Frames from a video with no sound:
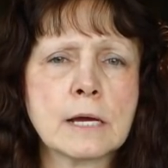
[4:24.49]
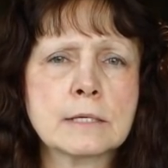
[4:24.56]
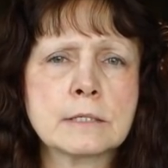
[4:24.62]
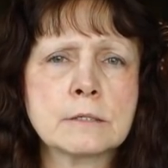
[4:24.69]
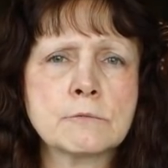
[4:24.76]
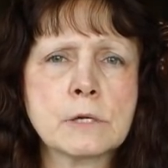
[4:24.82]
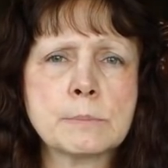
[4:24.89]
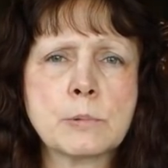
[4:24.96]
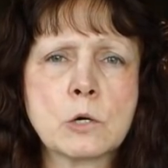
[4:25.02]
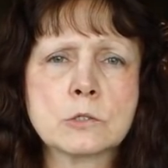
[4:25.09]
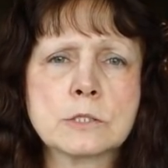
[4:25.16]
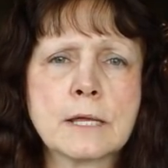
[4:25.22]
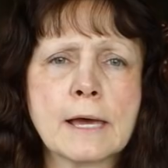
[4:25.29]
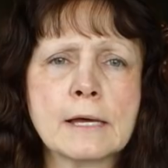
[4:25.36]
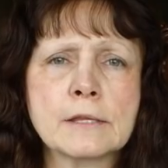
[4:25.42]
I did
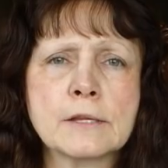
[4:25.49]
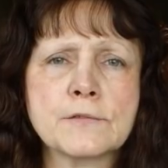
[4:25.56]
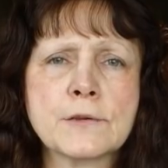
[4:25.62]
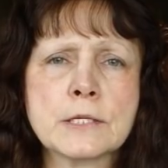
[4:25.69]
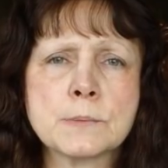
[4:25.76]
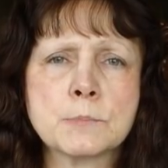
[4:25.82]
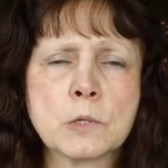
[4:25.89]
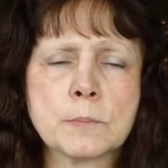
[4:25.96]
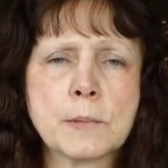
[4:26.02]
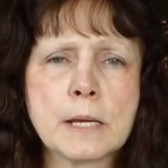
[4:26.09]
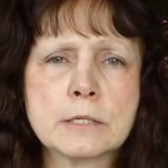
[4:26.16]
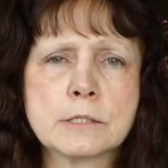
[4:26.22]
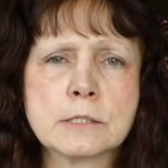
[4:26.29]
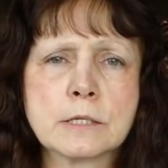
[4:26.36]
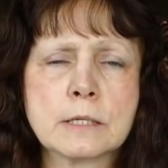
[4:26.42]
repost that on the Facebook
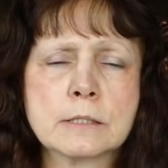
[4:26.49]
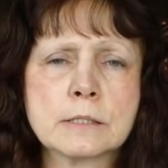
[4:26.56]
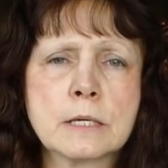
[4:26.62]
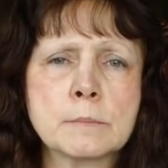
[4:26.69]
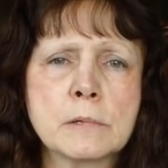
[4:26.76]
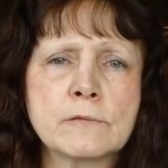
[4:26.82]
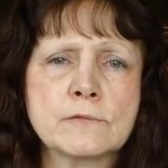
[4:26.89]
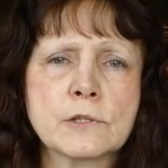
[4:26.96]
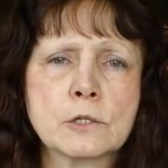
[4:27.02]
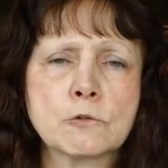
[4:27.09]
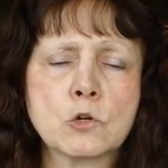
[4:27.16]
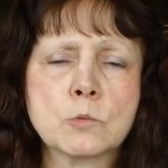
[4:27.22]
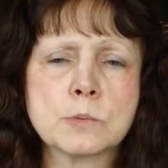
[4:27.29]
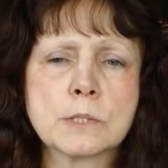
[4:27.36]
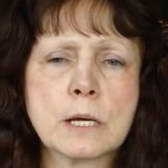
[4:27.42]
pages and some of the
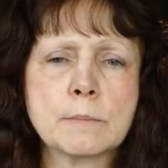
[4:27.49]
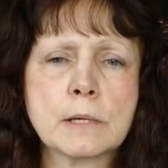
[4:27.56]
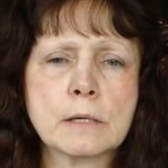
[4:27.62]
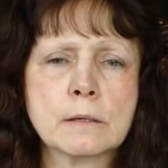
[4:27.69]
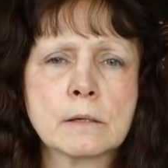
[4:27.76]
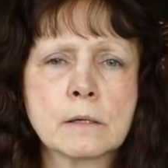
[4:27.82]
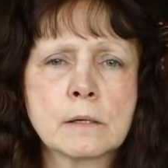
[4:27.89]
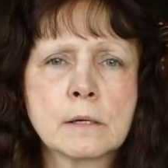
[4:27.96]
groups I'm in.